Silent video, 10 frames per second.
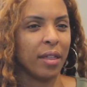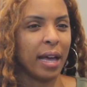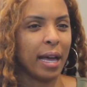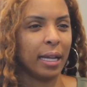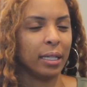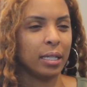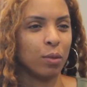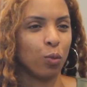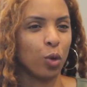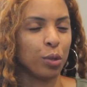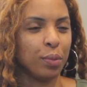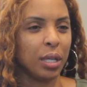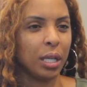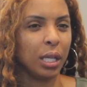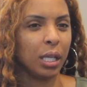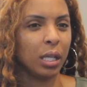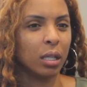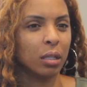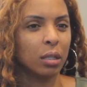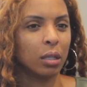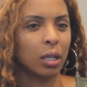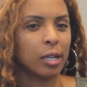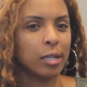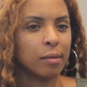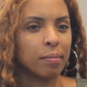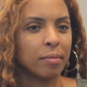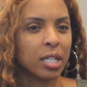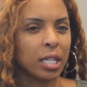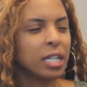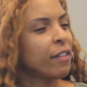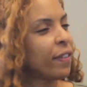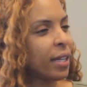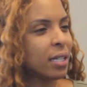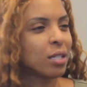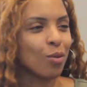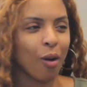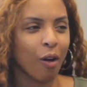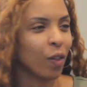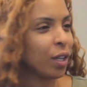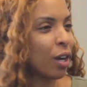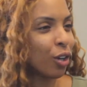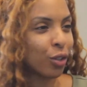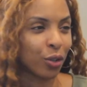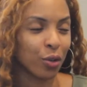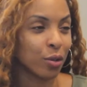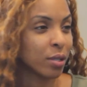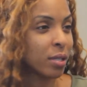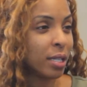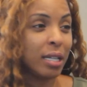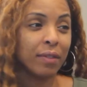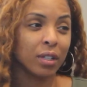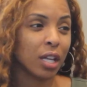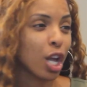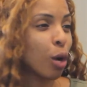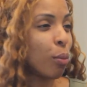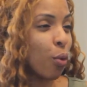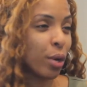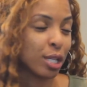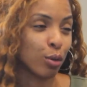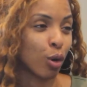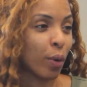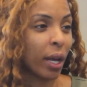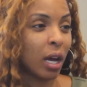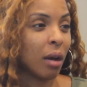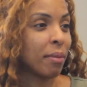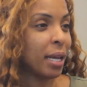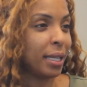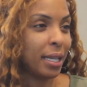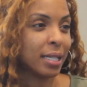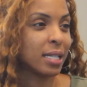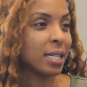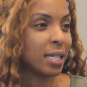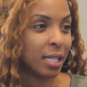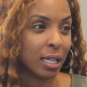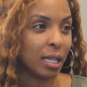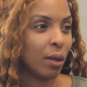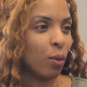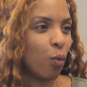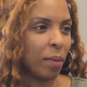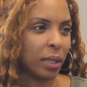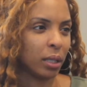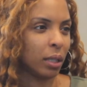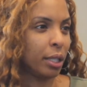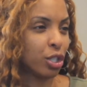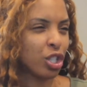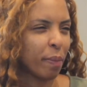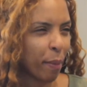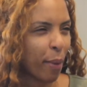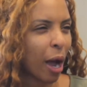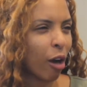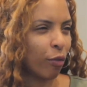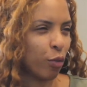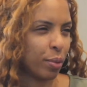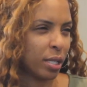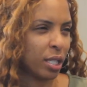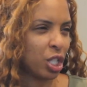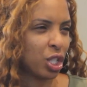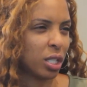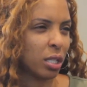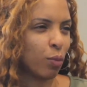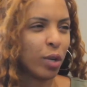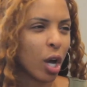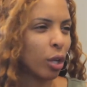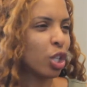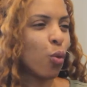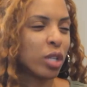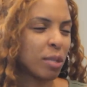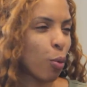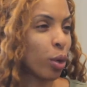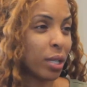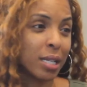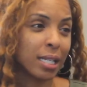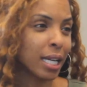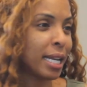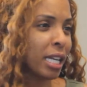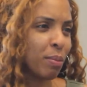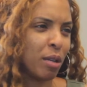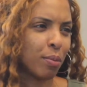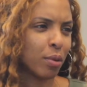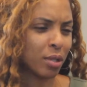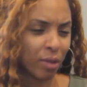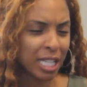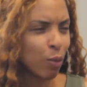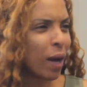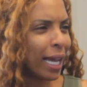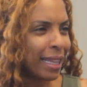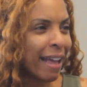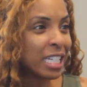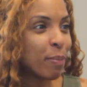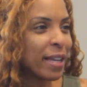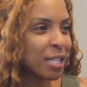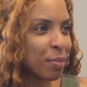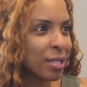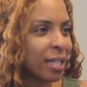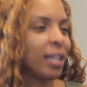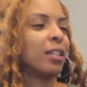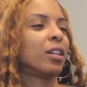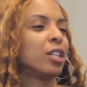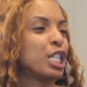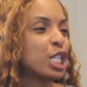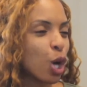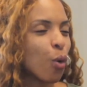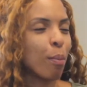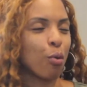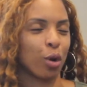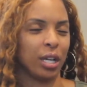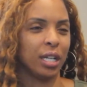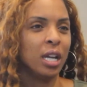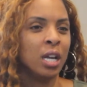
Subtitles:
That it would be significant to all the young girls and even the young boys growing up that need to see women in leadership and powerful positions. And we all know what sport does. It connects people. So that's why that space in particular is so important.